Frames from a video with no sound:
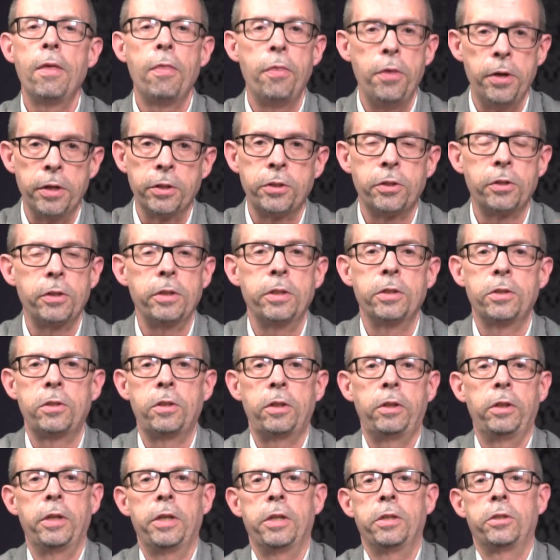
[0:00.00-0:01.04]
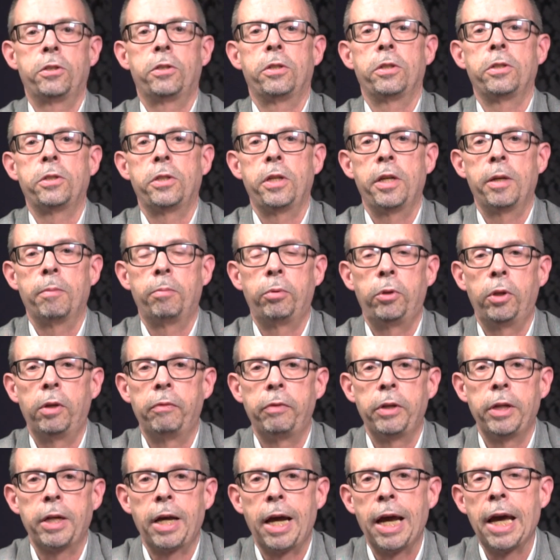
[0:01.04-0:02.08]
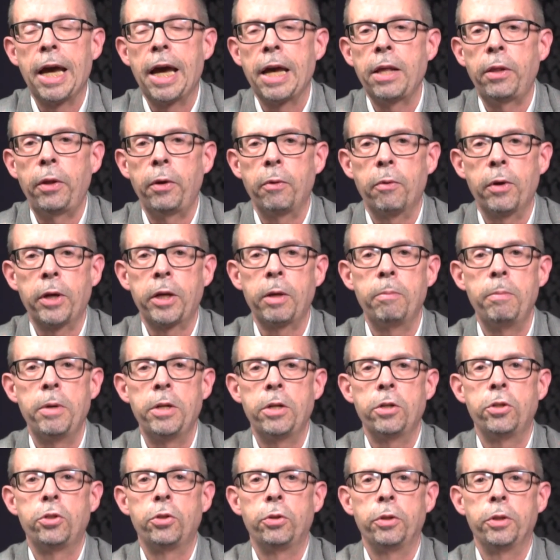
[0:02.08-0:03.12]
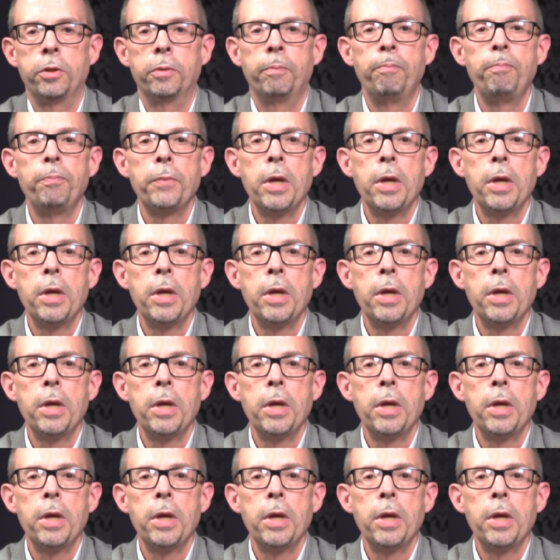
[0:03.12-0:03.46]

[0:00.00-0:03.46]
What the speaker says: This is the latest example of it. I highly recommend it to you.